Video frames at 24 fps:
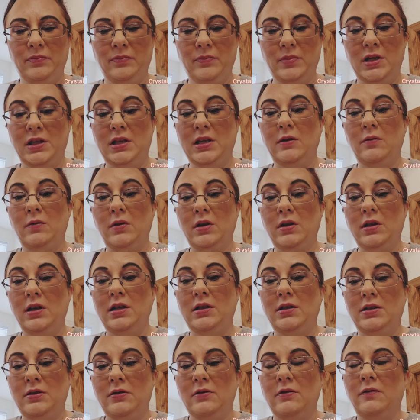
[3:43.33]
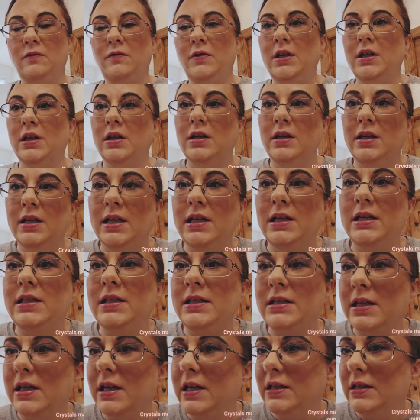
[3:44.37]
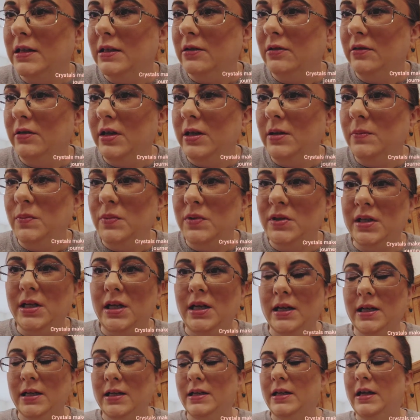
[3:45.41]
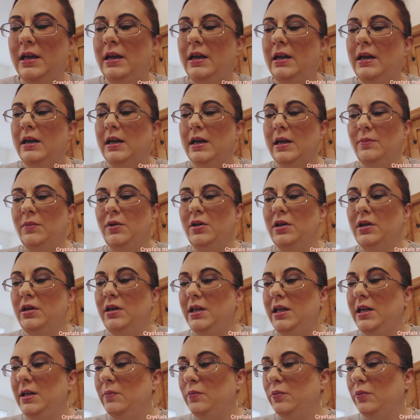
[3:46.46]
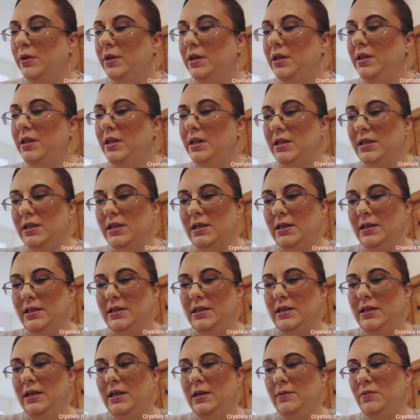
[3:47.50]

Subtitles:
but they really do feel nice on the lips, and I'm going to keep one of these on today.